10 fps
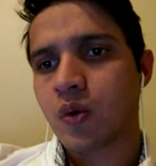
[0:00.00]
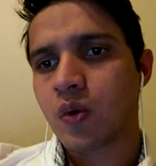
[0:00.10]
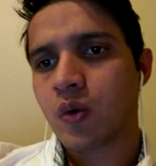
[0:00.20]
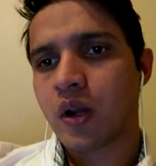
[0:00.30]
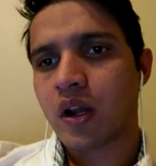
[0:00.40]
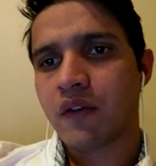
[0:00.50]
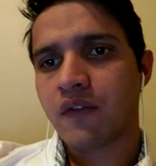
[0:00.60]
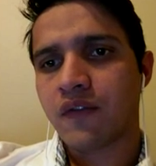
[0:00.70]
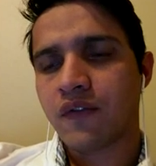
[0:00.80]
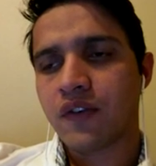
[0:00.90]
quite a
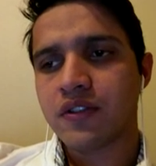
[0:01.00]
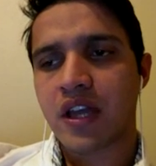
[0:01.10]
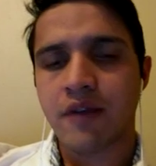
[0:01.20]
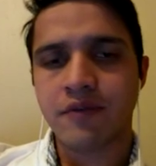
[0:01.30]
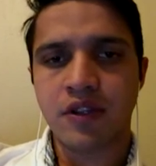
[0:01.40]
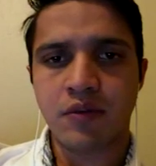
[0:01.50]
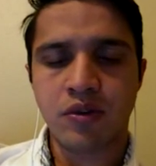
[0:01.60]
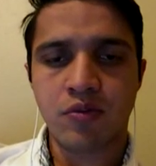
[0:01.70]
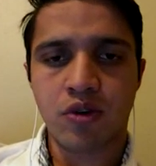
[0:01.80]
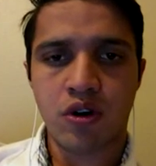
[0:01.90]
few times in it
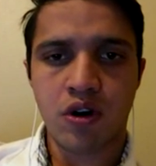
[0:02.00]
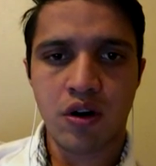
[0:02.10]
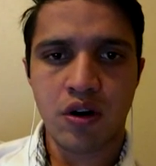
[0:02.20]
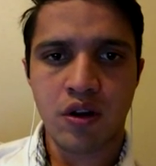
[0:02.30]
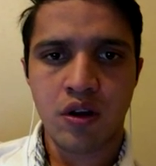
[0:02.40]
tomorrow,